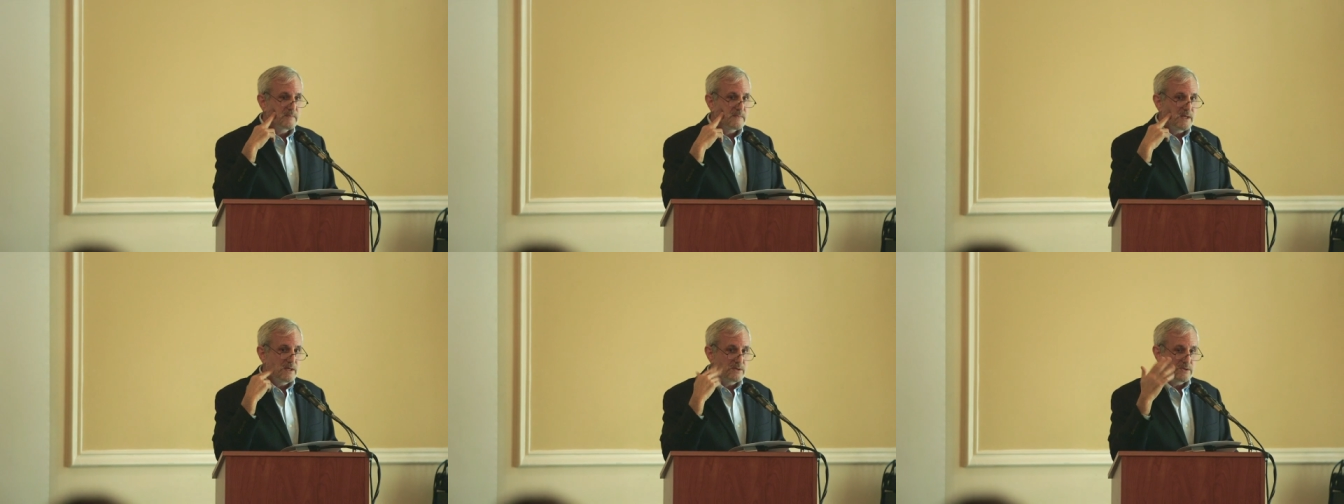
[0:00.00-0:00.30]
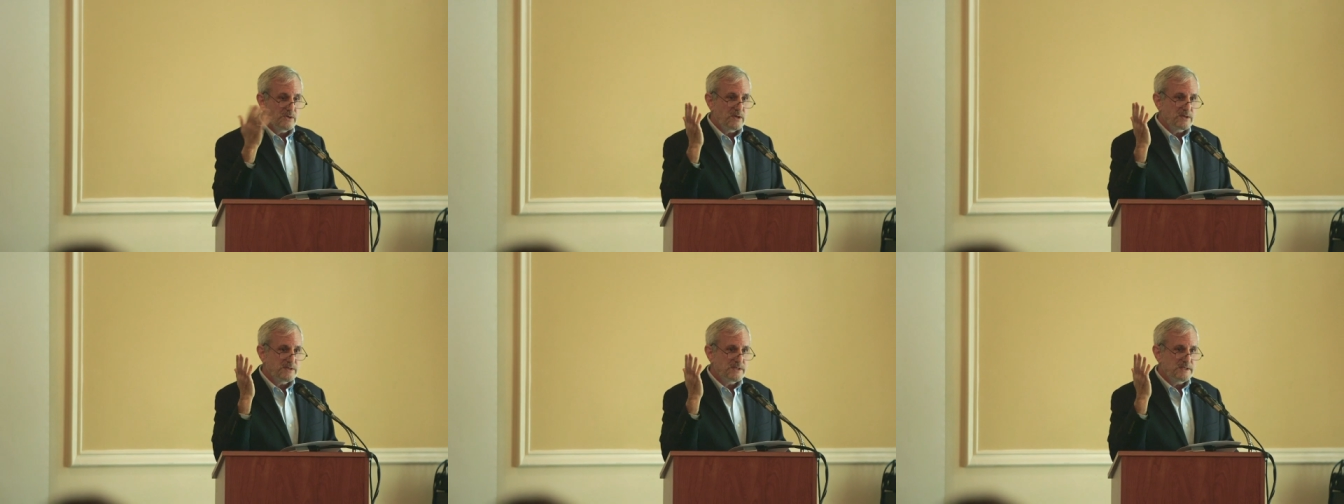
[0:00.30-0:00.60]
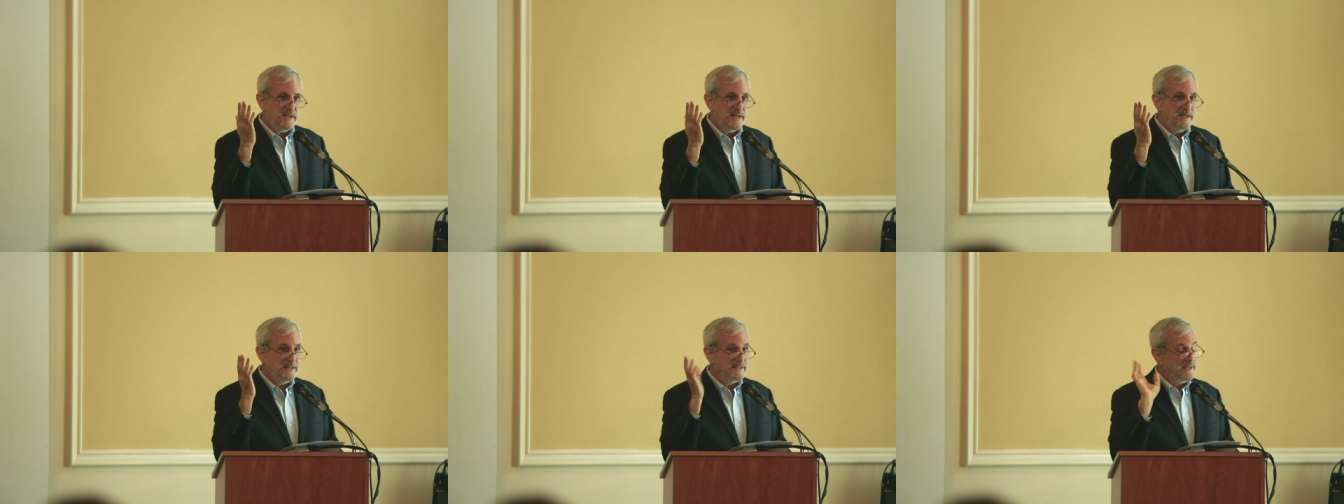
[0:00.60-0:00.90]
It's all
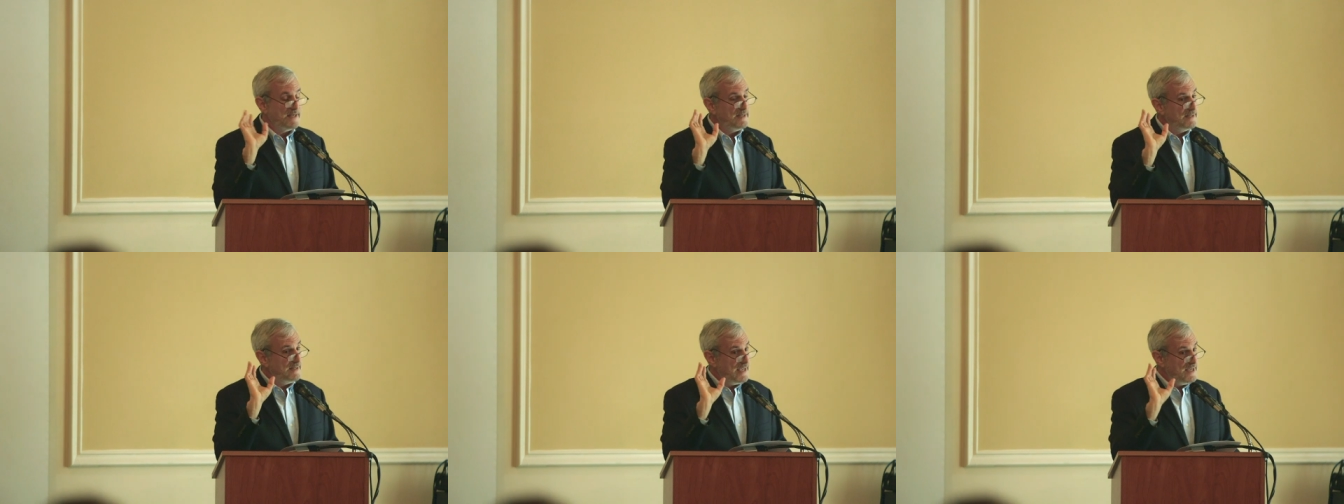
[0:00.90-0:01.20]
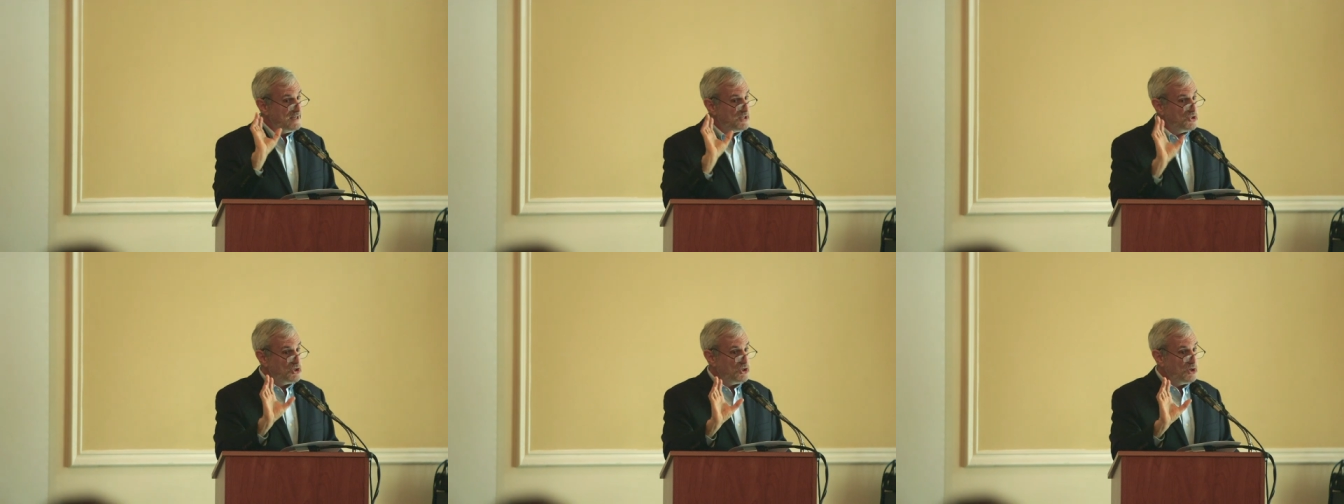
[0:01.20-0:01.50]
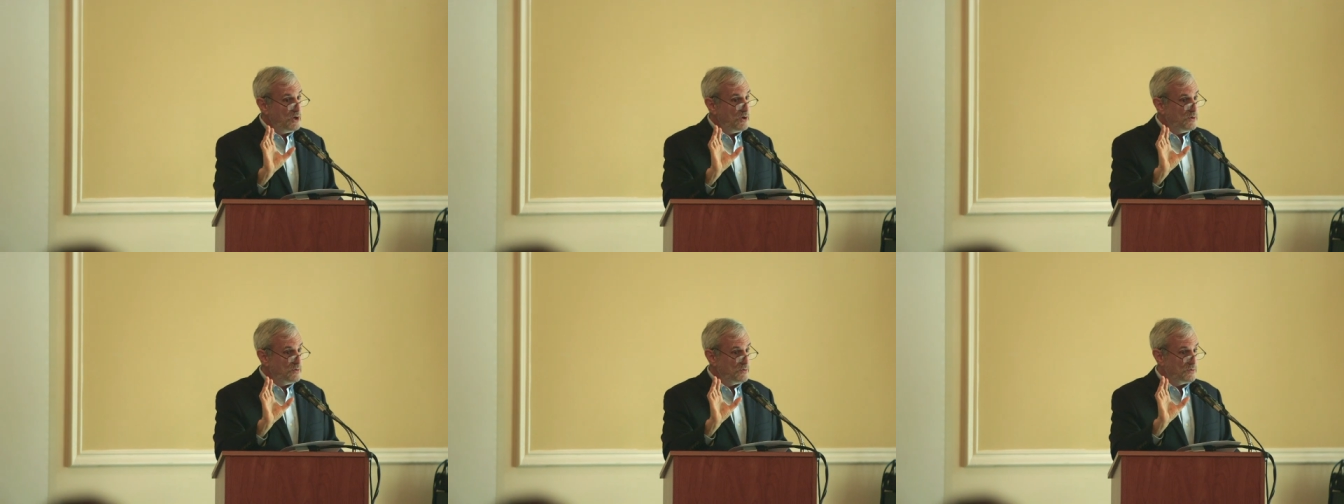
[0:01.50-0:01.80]
states, and N G
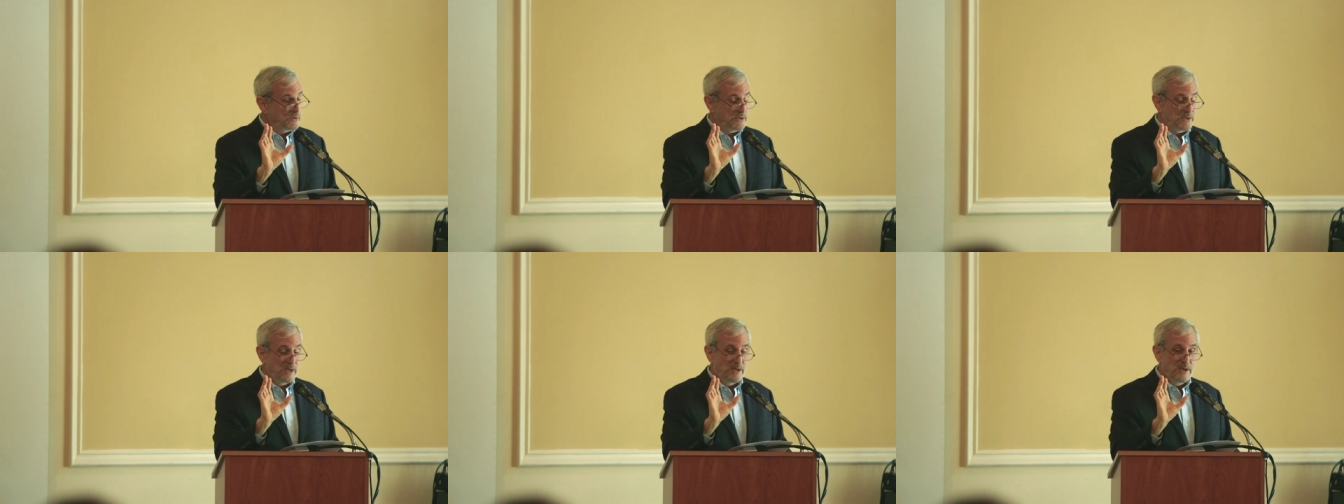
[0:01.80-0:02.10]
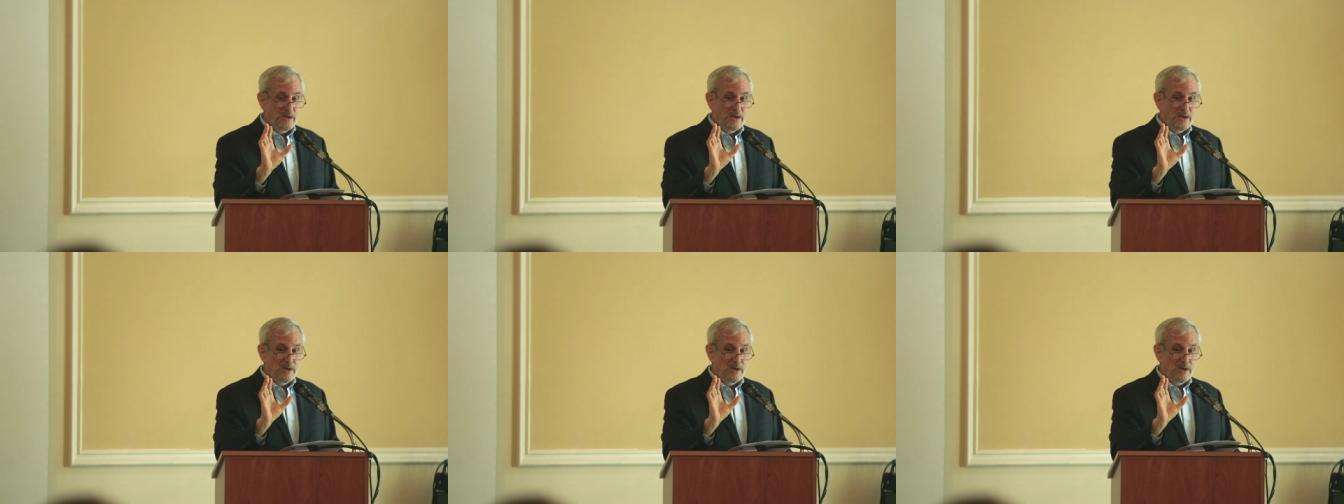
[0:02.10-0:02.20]
Os